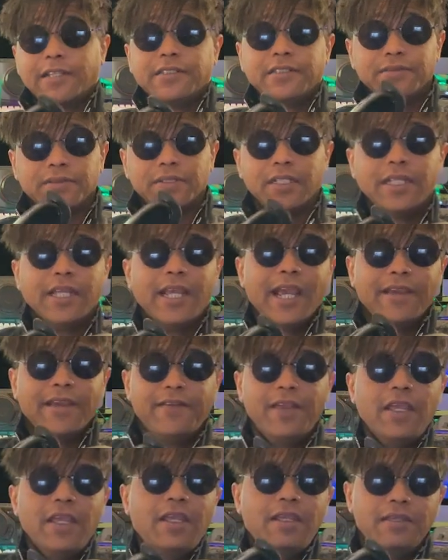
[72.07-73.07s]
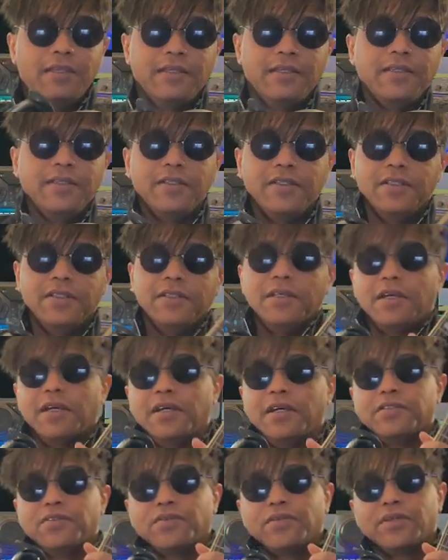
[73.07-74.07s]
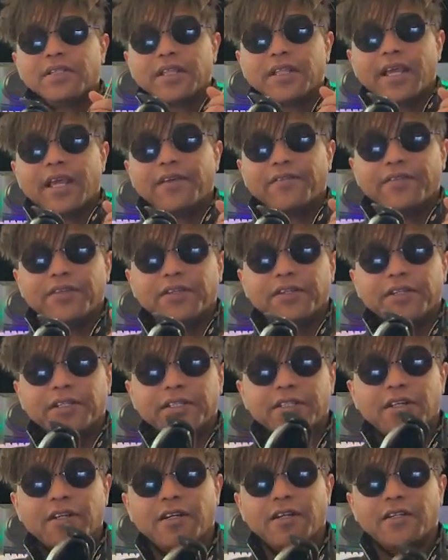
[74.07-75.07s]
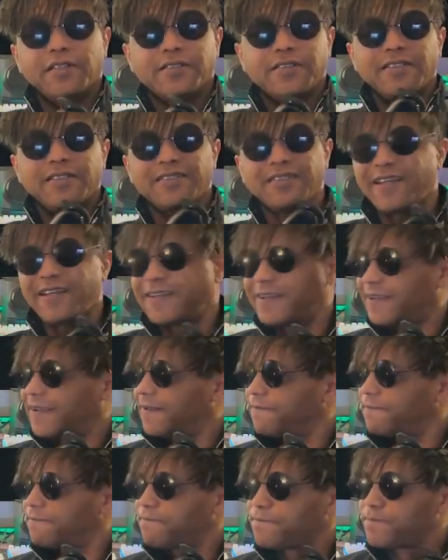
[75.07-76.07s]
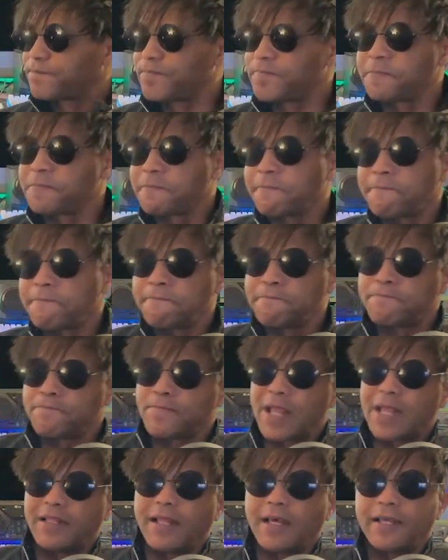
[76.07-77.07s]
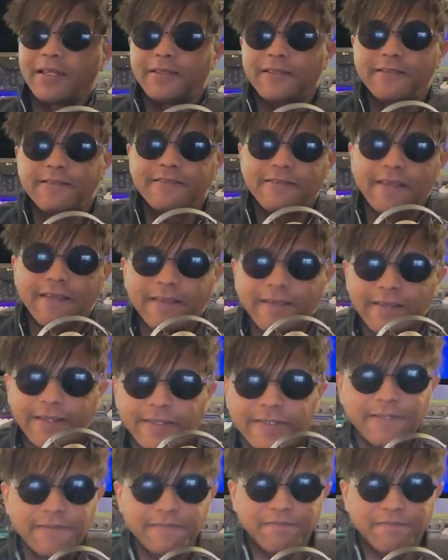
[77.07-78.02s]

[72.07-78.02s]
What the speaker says: really heavy. It's one of the heavier guitars. It's like I like this thing because it